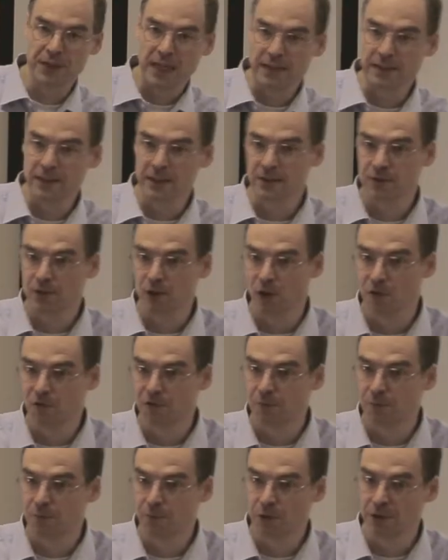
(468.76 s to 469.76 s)
techniques
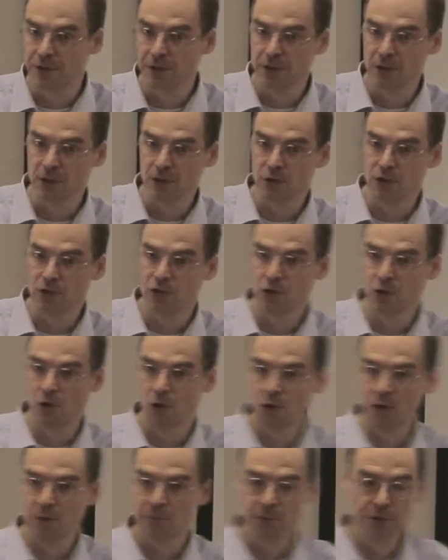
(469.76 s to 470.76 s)
of political
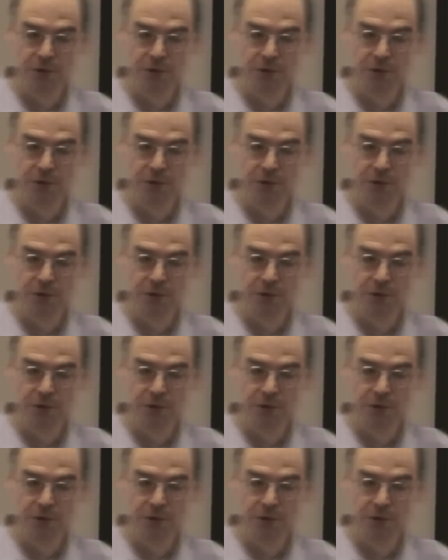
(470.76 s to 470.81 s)
control and